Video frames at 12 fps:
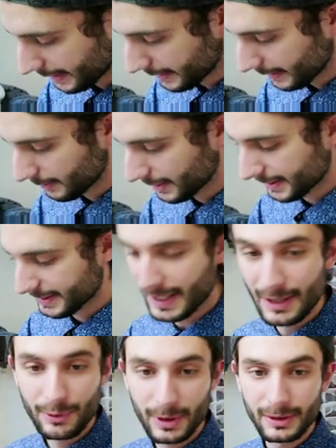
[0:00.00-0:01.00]
is that you get
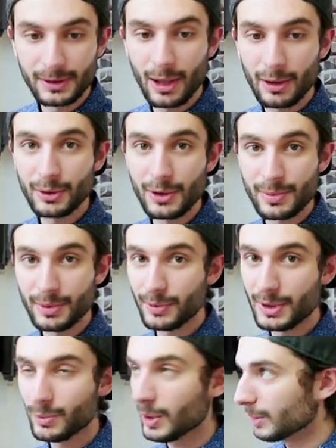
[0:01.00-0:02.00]
saturated colors, but the
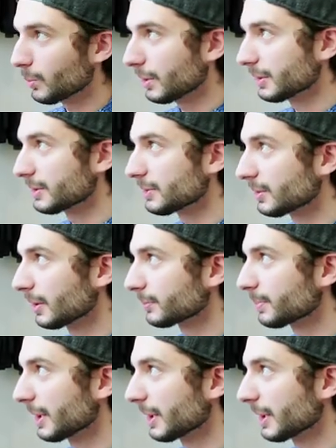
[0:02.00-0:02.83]
reason why I wanted to do colored